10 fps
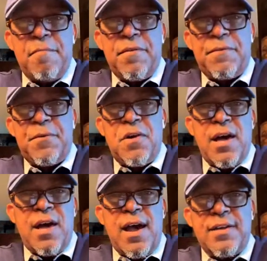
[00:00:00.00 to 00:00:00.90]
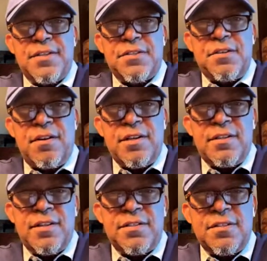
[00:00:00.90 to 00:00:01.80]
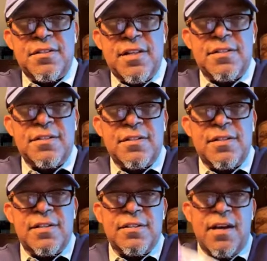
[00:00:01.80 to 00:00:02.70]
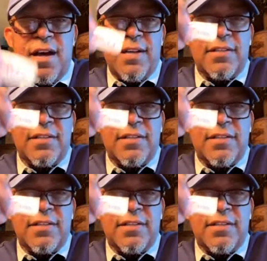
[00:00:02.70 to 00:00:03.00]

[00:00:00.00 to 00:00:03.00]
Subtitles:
Before I get started, I